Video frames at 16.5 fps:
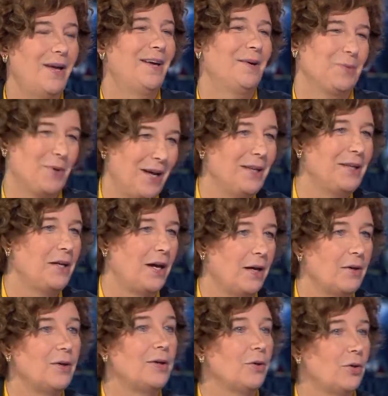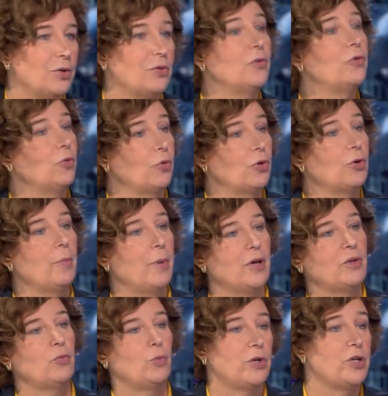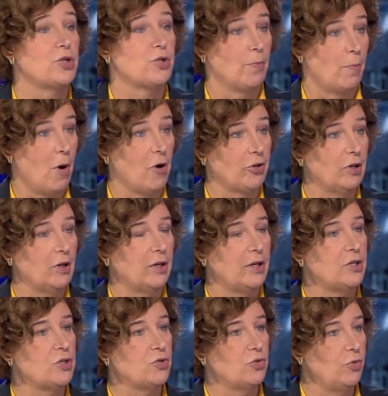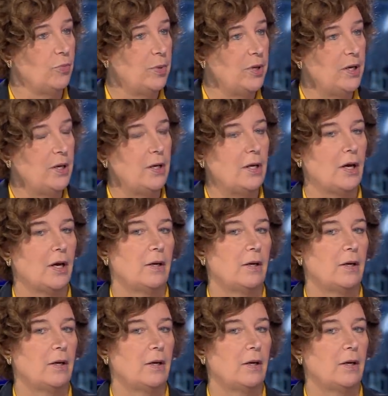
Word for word: Well, yeah, you can talk about which model it should be.